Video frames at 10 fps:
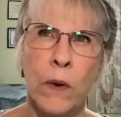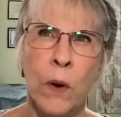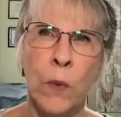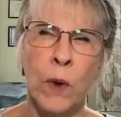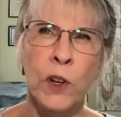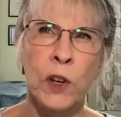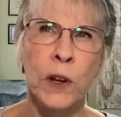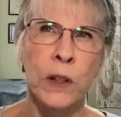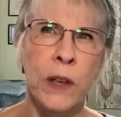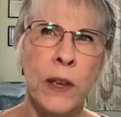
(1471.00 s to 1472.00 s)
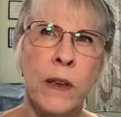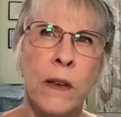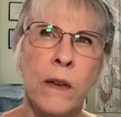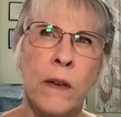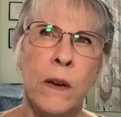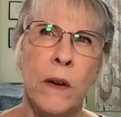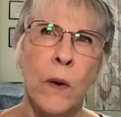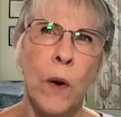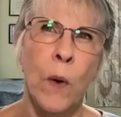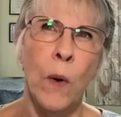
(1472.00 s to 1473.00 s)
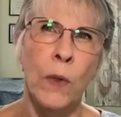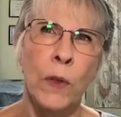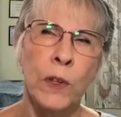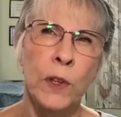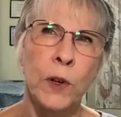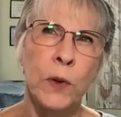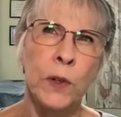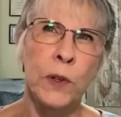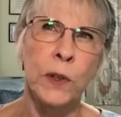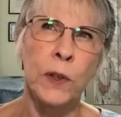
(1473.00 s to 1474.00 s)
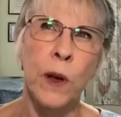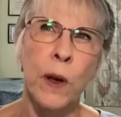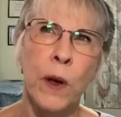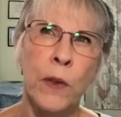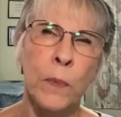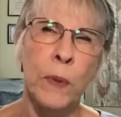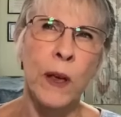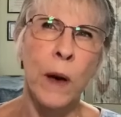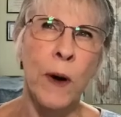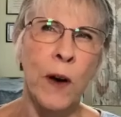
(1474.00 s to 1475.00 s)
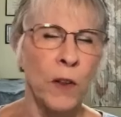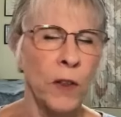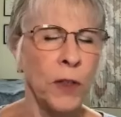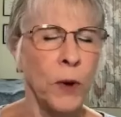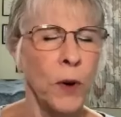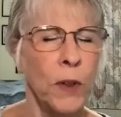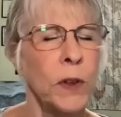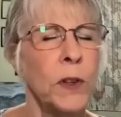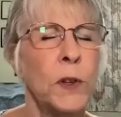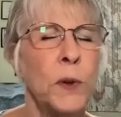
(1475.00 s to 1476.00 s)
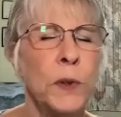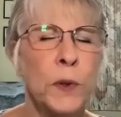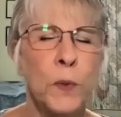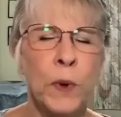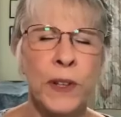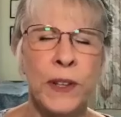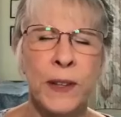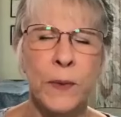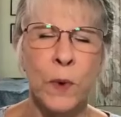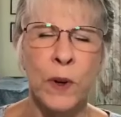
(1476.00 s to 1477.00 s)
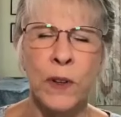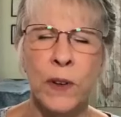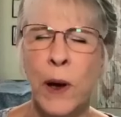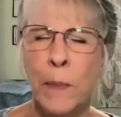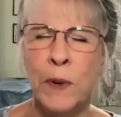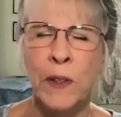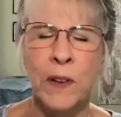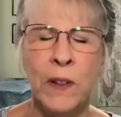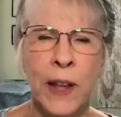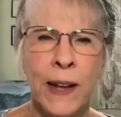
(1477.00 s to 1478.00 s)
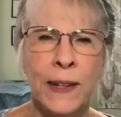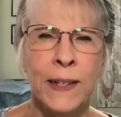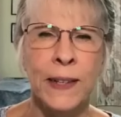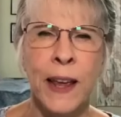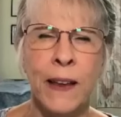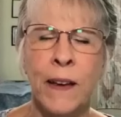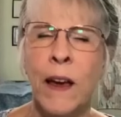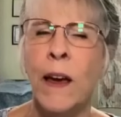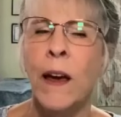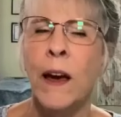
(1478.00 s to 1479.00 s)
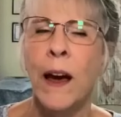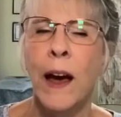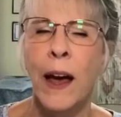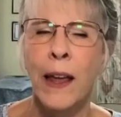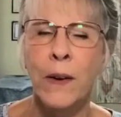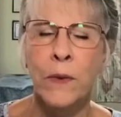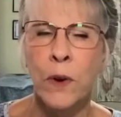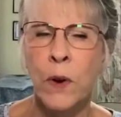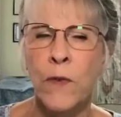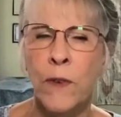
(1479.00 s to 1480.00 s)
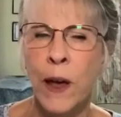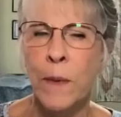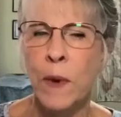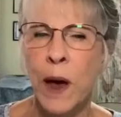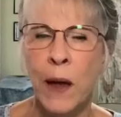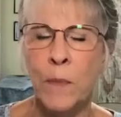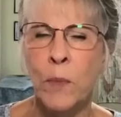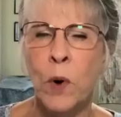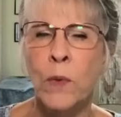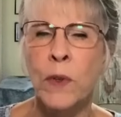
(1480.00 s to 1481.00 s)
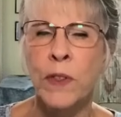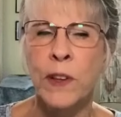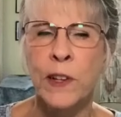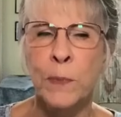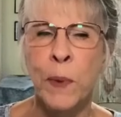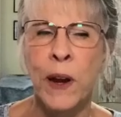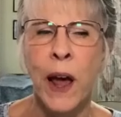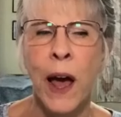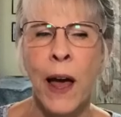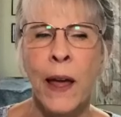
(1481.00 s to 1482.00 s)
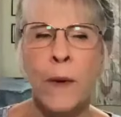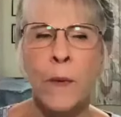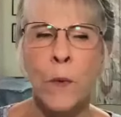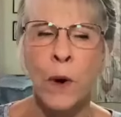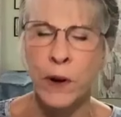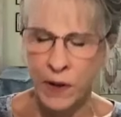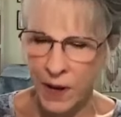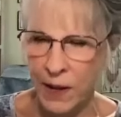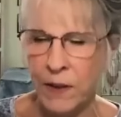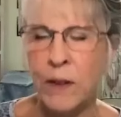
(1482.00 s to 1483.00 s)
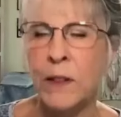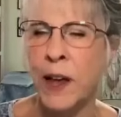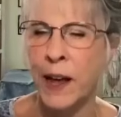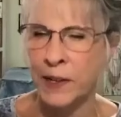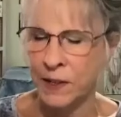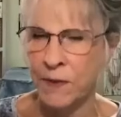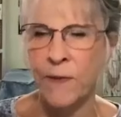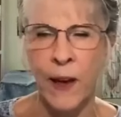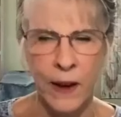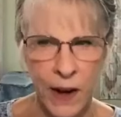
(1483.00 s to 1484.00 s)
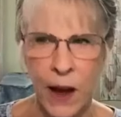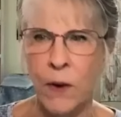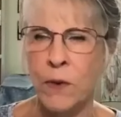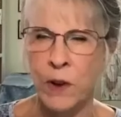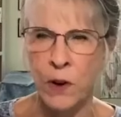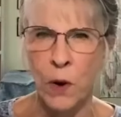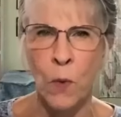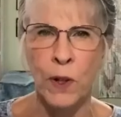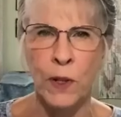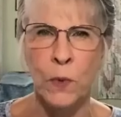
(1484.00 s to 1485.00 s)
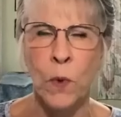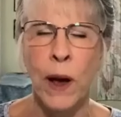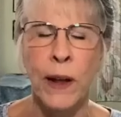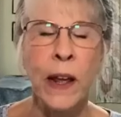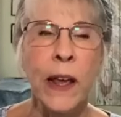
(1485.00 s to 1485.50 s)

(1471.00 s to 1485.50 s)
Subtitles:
originally the students, there'd be about a third of the students would come to the class saying, I don't know if I'm on board with this, but I want to take the class to find out, you know, what's what.